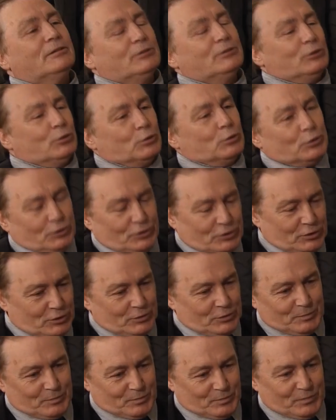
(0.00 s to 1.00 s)
Look,
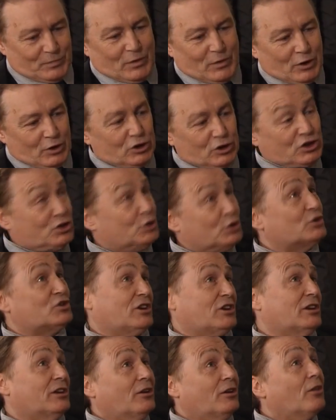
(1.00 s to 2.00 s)
you're touchy.
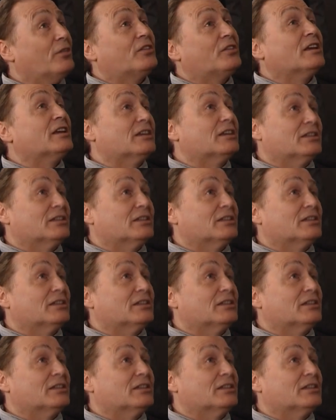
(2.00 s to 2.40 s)
You're not thinking